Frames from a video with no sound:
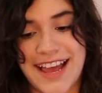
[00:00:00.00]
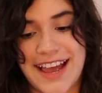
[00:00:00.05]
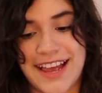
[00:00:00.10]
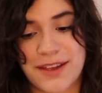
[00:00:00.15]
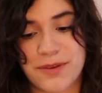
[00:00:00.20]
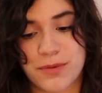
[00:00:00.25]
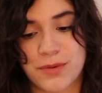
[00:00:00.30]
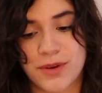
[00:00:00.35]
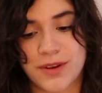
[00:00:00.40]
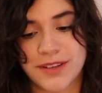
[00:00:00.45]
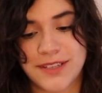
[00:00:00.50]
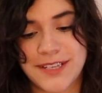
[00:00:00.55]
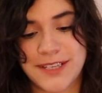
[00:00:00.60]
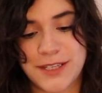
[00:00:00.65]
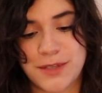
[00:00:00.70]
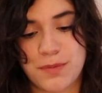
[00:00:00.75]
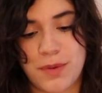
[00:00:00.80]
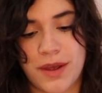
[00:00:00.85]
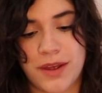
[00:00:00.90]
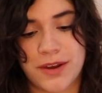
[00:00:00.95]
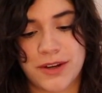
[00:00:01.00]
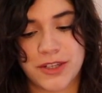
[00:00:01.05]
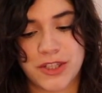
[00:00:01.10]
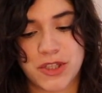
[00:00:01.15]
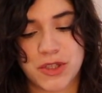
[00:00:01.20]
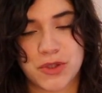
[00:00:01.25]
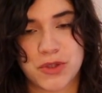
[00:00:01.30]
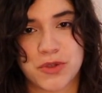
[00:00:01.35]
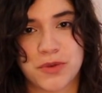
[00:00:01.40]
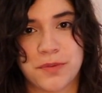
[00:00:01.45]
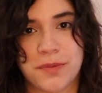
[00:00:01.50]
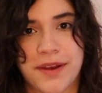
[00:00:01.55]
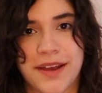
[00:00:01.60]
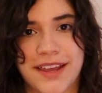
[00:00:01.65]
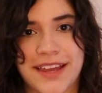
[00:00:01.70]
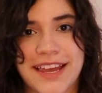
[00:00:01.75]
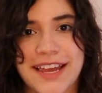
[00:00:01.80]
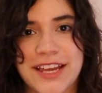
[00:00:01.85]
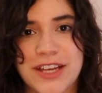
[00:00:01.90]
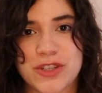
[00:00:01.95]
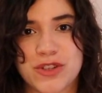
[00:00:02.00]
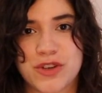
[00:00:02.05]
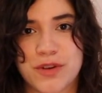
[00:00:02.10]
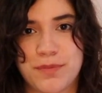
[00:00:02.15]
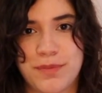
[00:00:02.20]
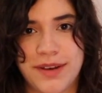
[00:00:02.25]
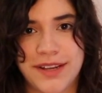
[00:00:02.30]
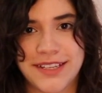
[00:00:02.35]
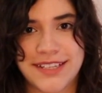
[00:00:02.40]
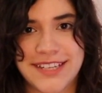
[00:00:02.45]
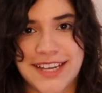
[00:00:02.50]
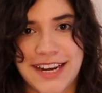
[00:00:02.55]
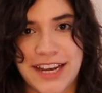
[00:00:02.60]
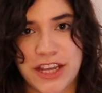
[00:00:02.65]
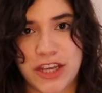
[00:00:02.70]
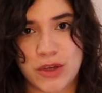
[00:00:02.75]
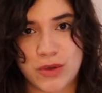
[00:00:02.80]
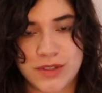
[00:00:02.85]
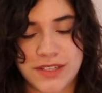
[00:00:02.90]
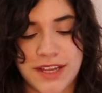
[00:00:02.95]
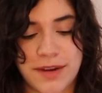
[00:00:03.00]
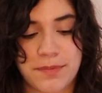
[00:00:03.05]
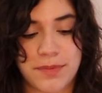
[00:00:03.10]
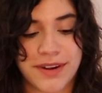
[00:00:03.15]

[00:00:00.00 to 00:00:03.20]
I was inspired to do my triplets and I used it,